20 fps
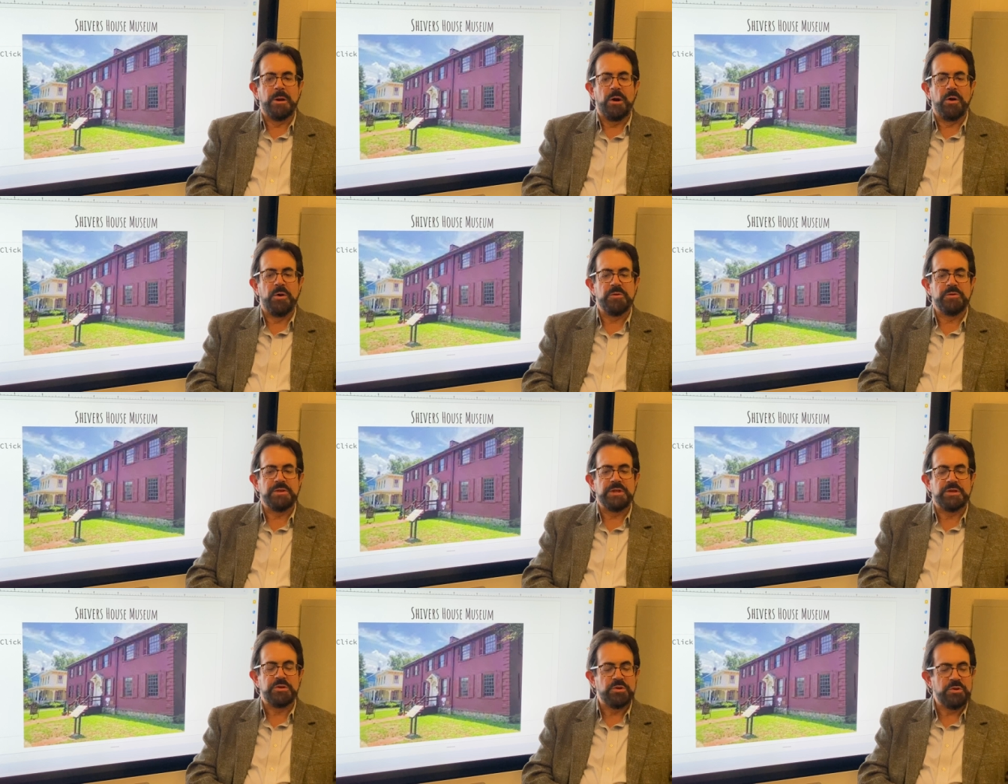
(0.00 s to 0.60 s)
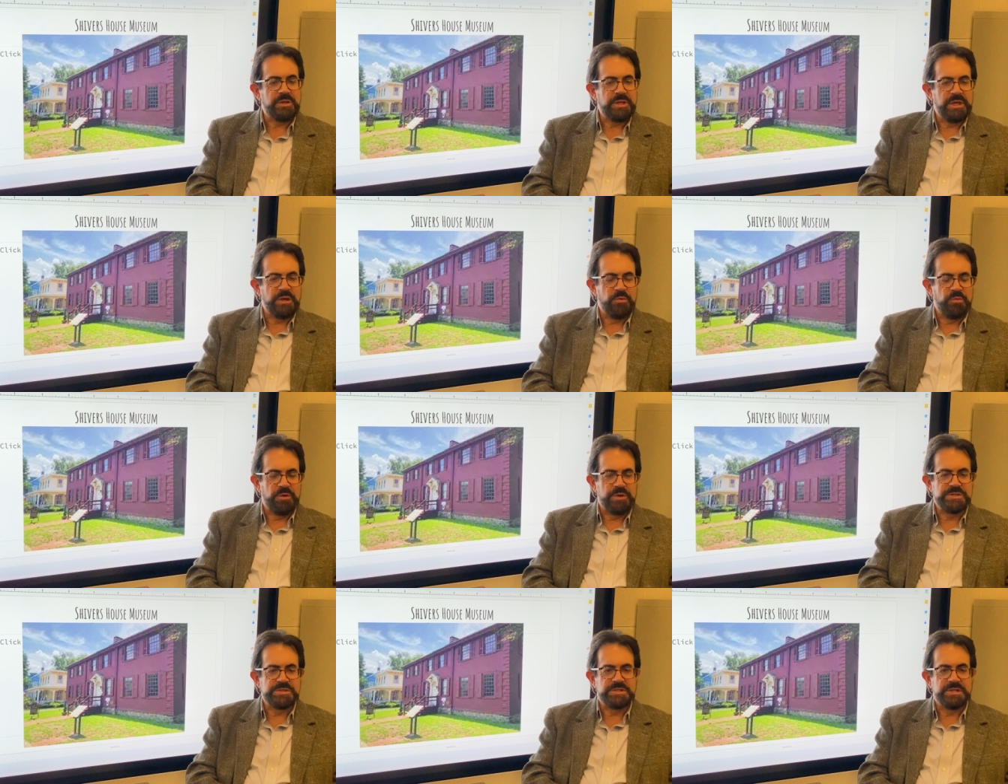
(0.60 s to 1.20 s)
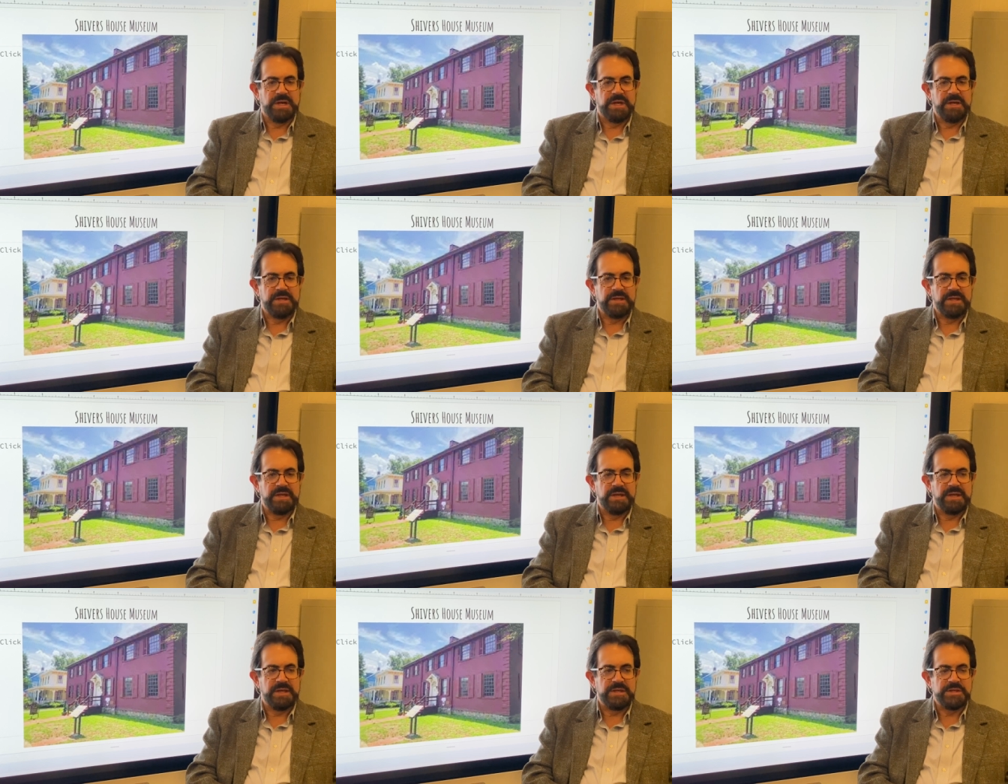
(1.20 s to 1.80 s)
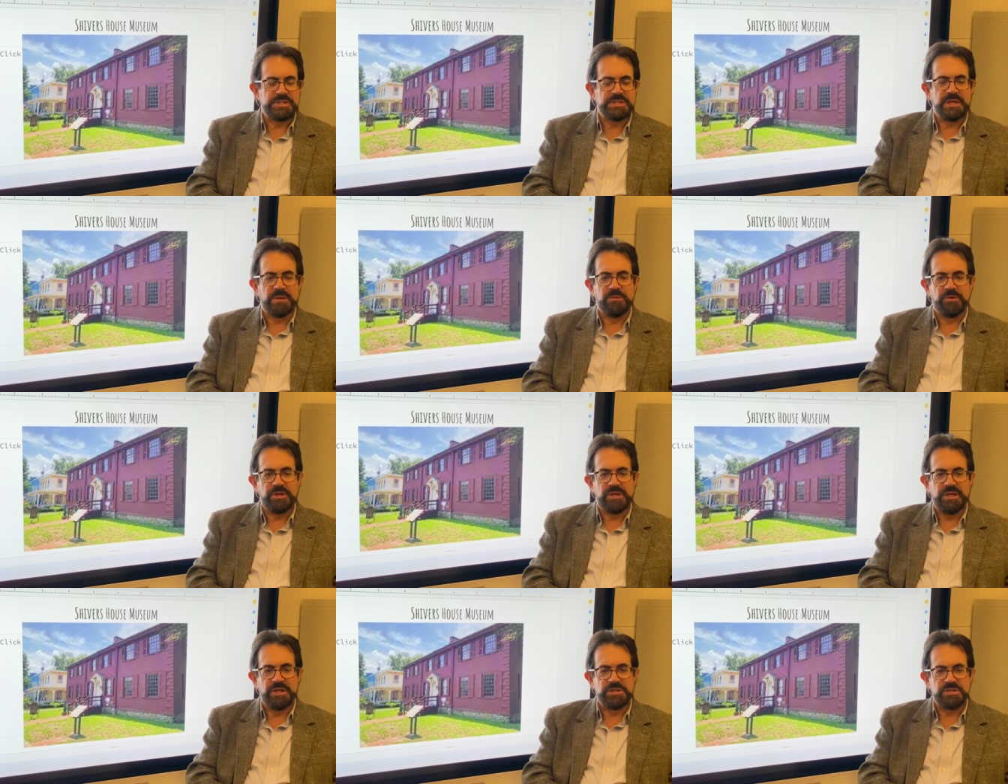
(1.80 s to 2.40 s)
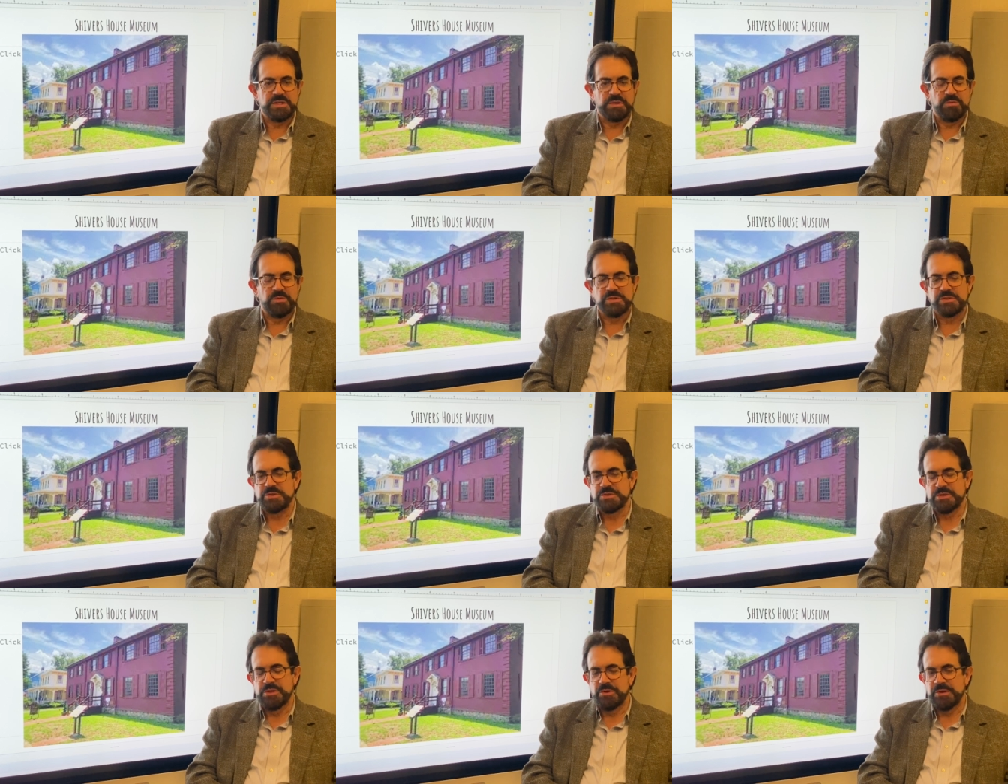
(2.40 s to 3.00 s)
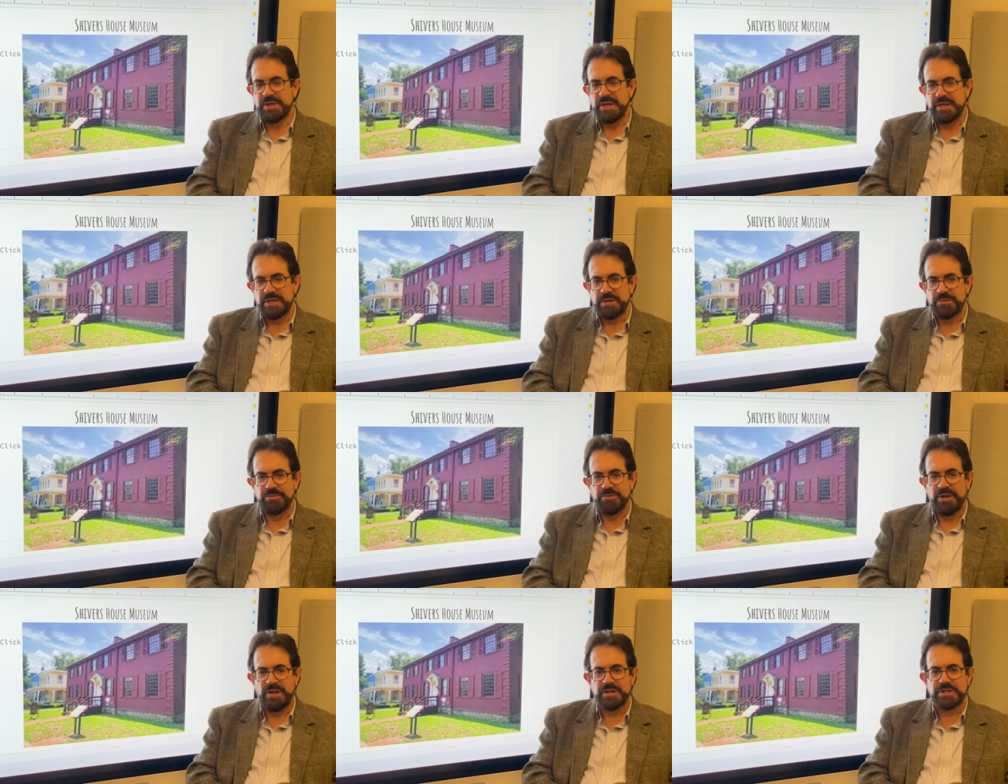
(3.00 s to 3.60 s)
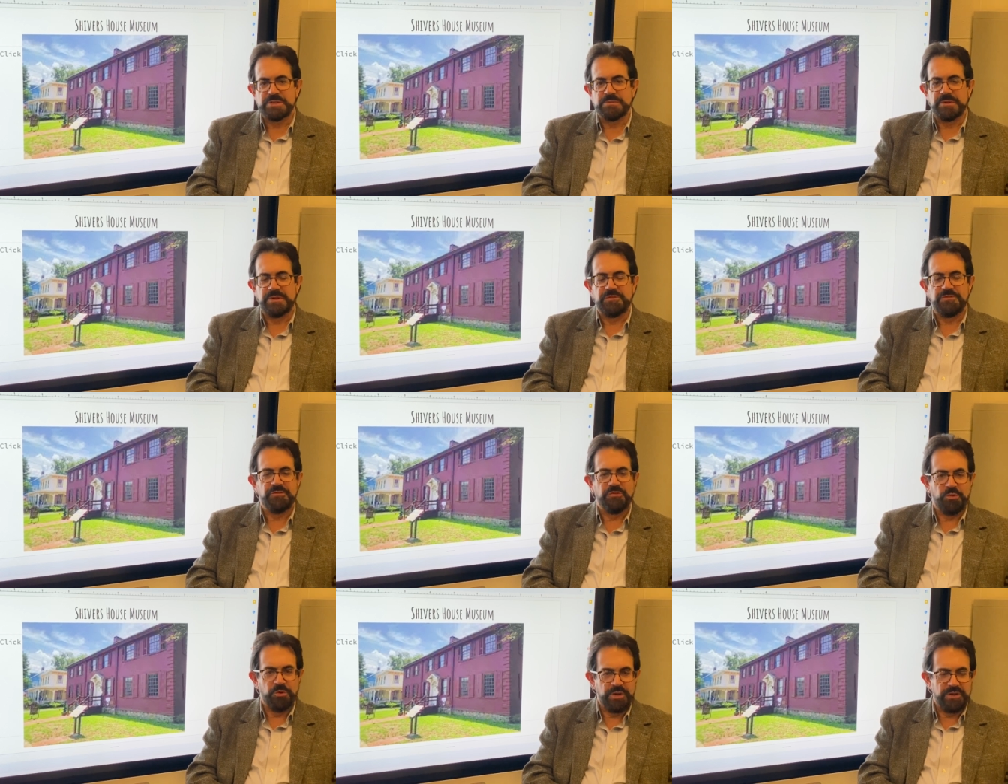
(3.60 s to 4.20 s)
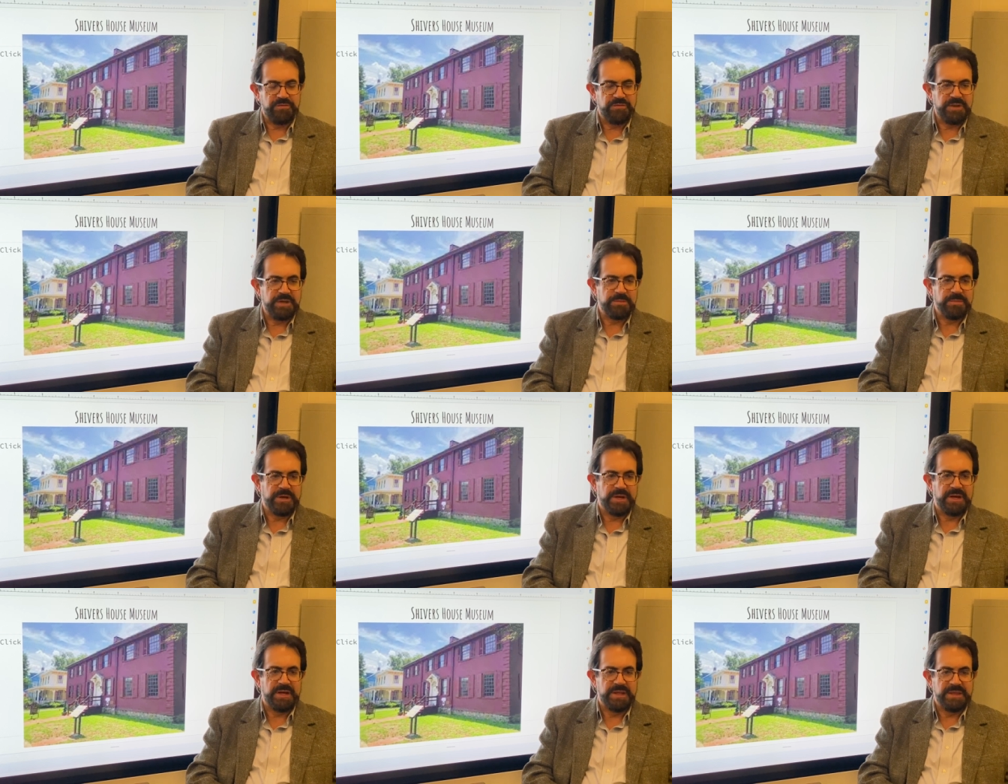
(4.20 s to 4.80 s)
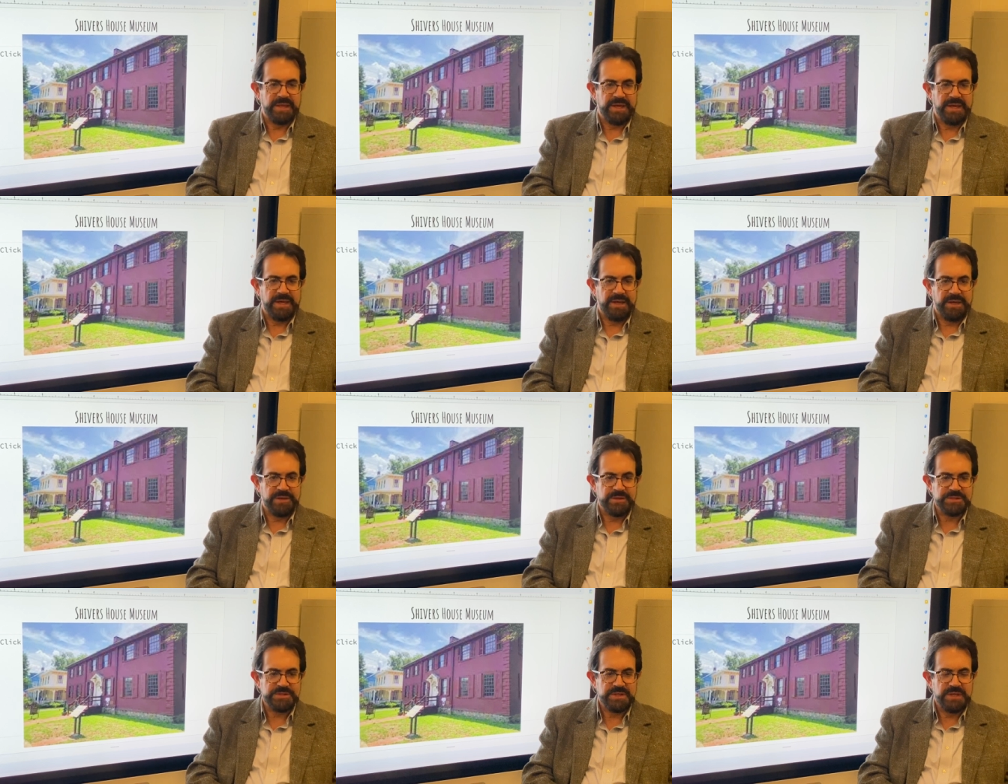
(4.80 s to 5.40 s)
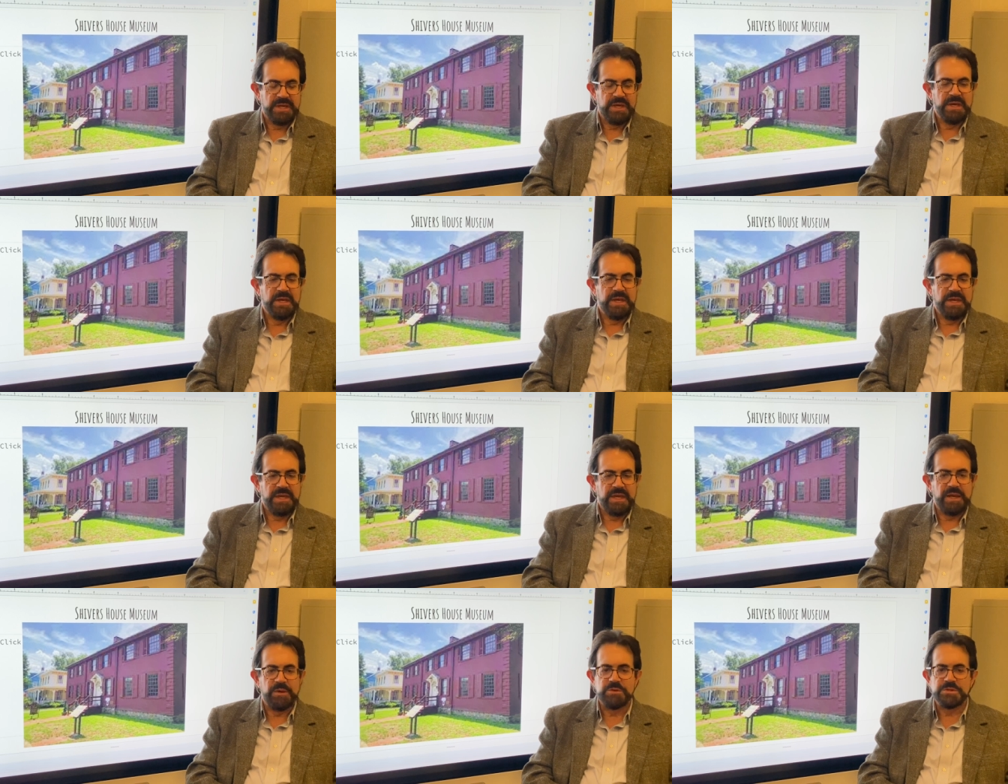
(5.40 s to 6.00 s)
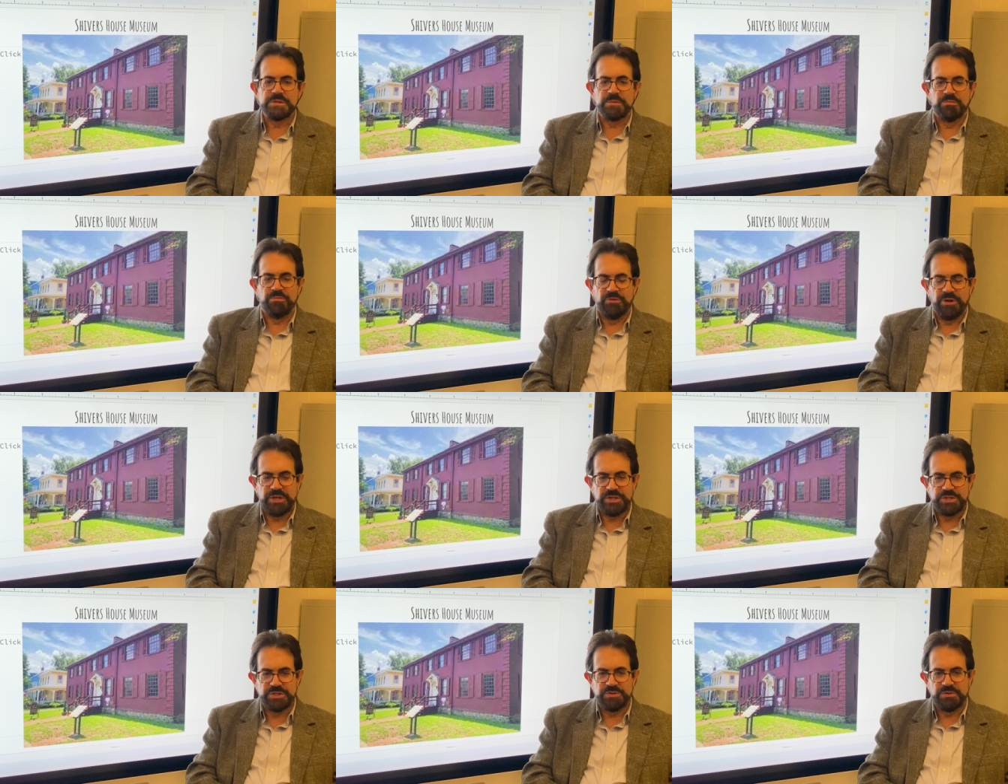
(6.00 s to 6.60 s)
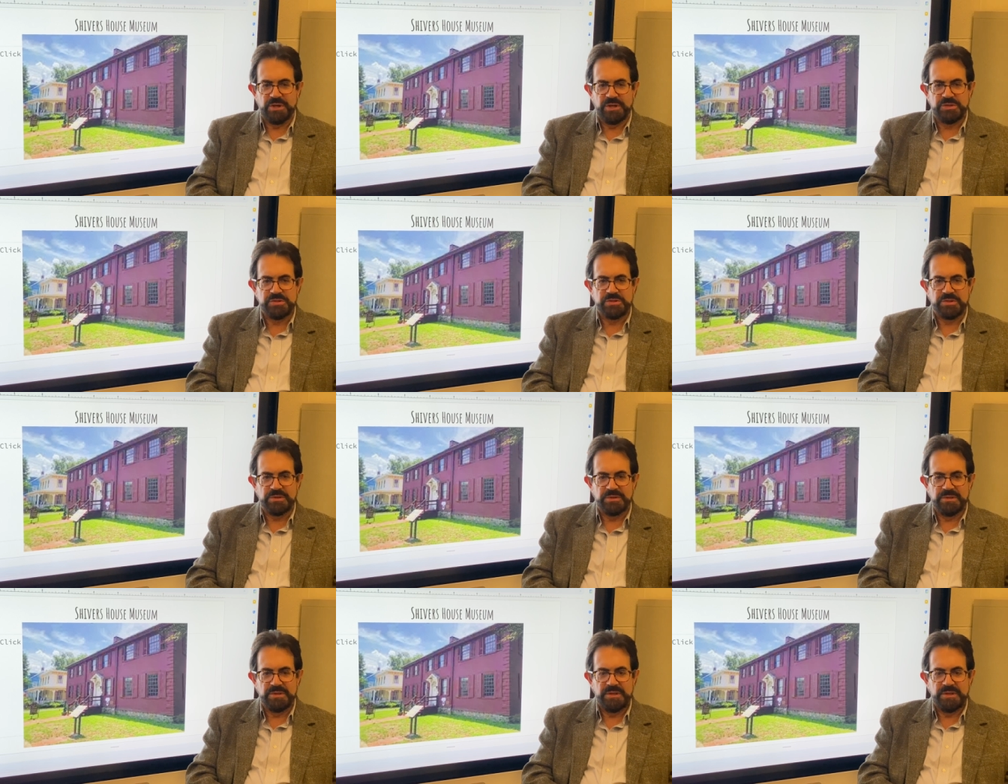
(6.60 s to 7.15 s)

all the cooking was done in a summer kitchen, which was located approximately 40 feet behind the house. It was a brick structure.